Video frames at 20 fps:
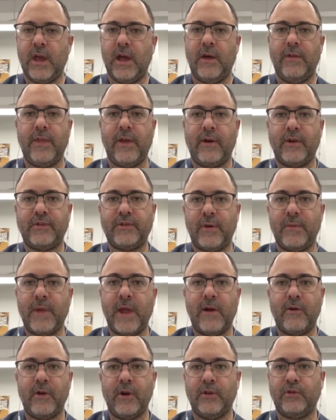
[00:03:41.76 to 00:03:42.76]
Uh, there are some
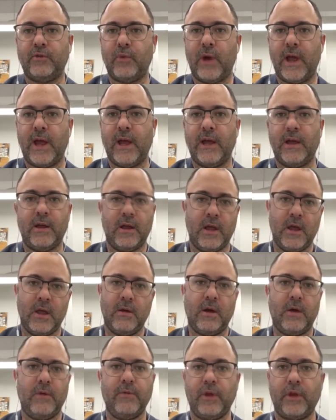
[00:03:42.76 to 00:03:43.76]
areas where
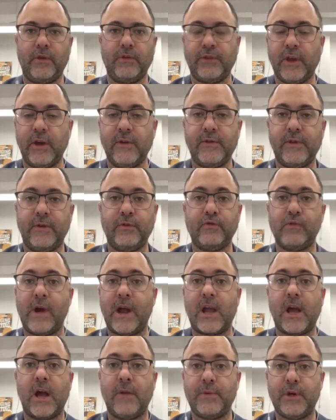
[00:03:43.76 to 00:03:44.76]
the Conservatives
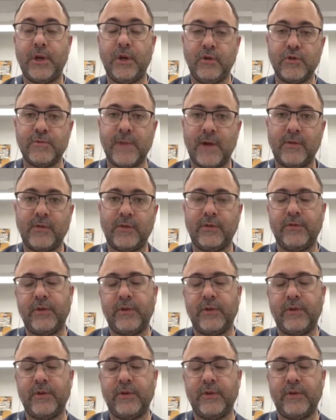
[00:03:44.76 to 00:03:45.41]
rack up huge amounts